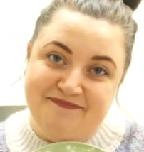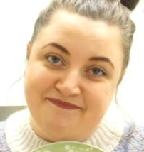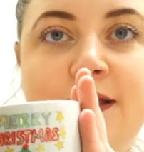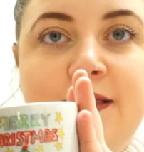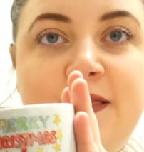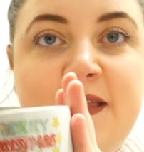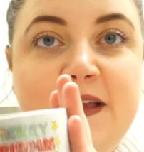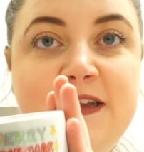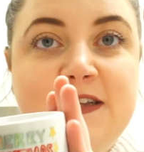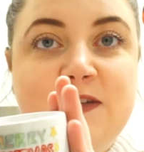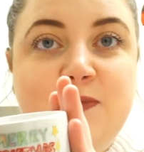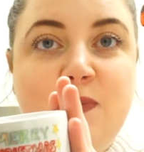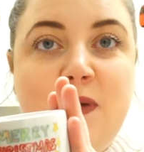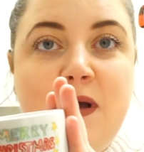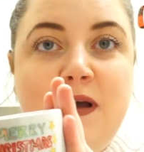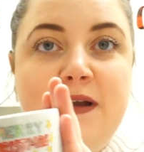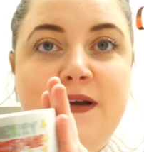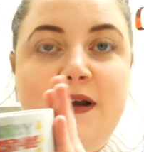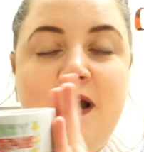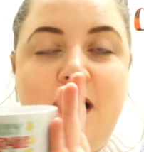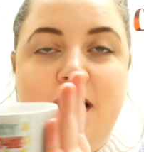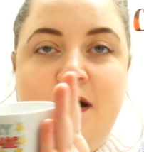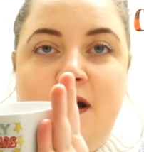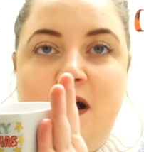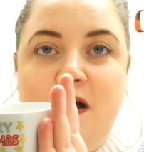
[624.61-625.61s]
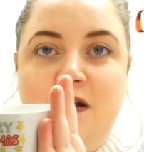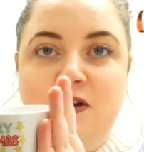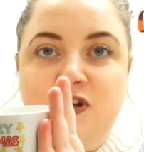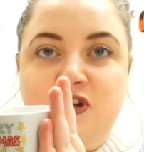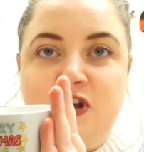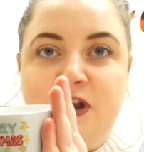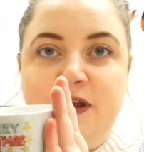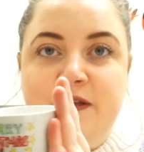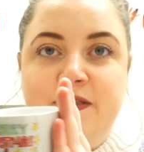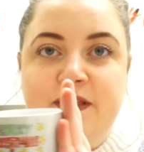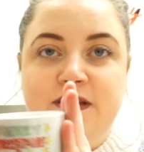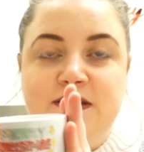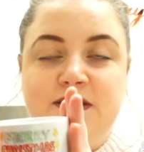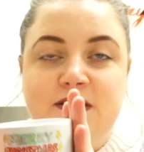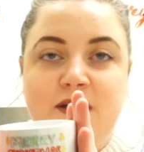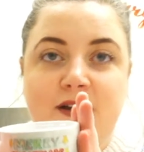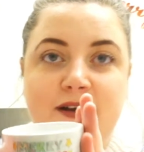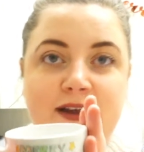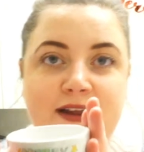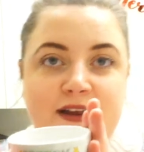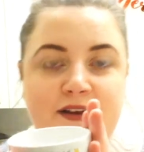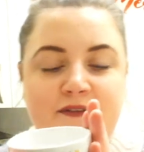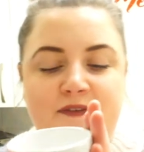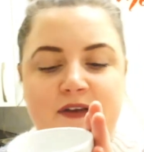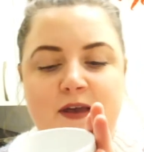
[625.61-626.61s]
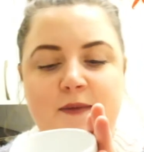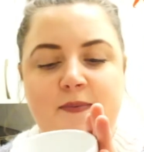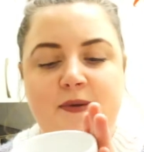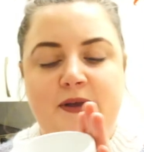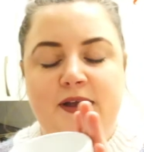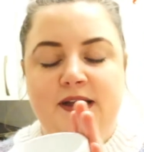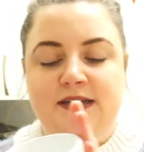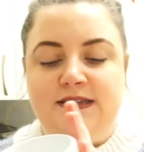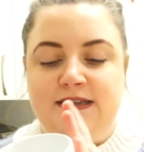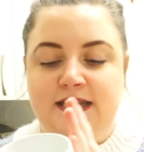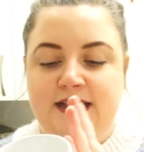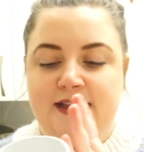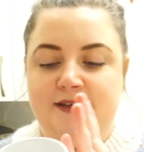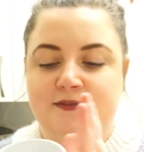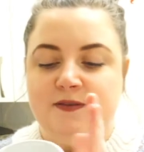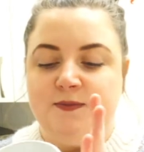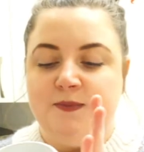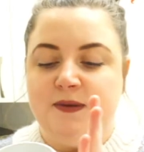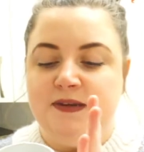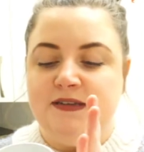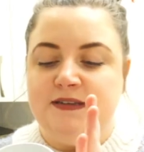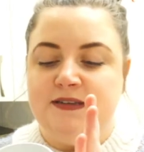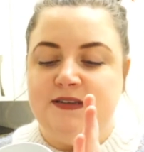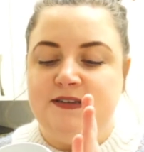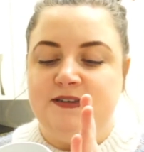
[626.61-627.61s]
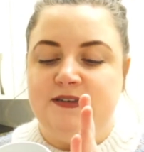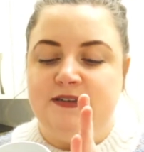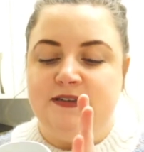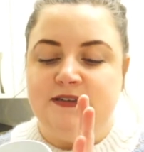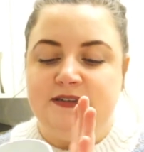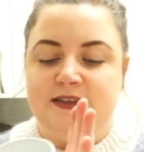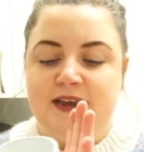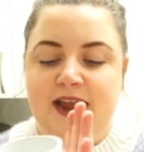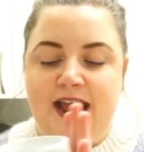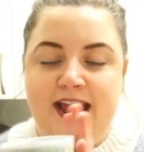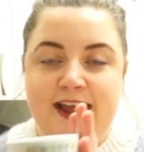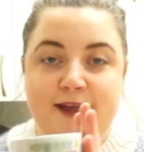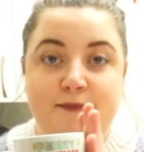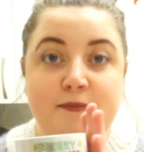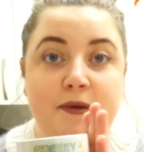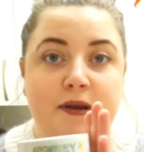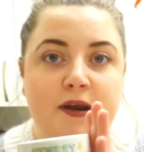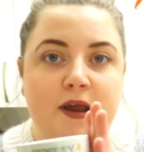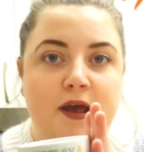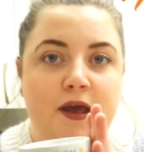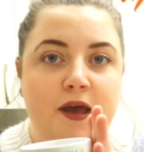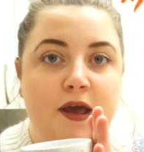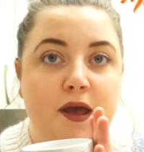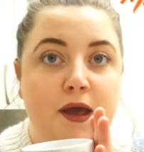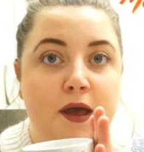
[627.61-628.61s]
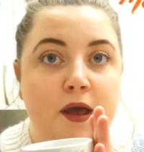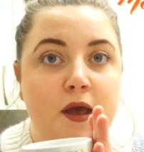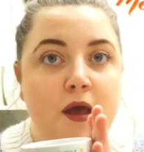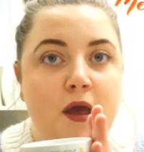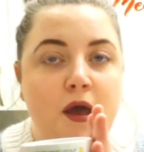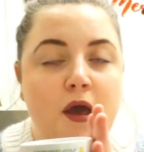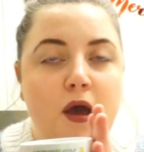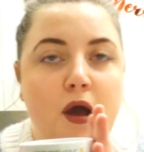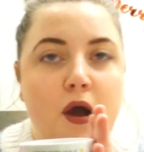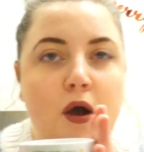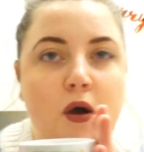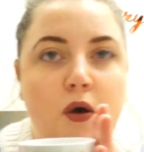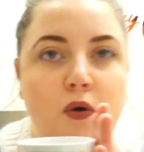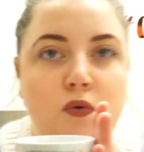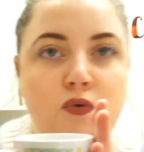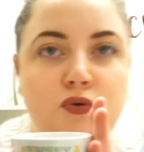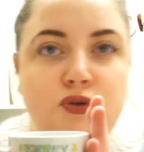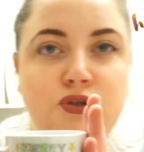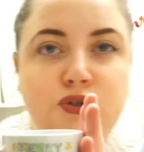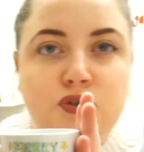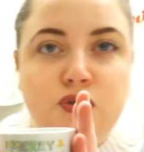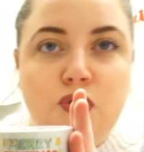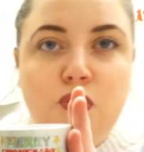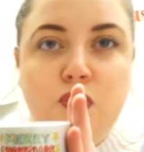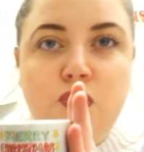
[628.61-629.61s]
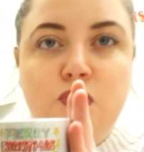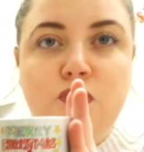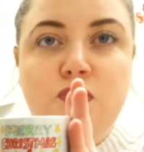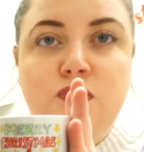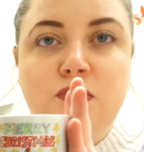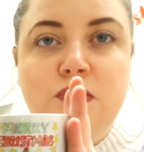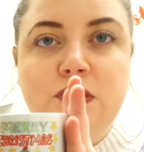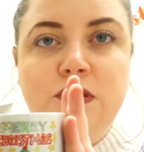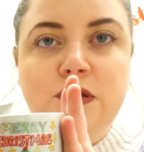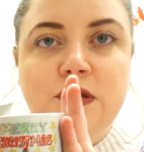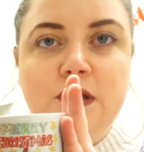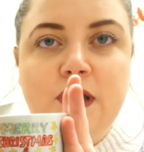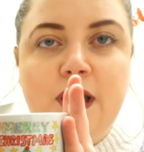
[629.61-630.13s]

This one, I can't show you the side of it because it gives my sister's name and her old school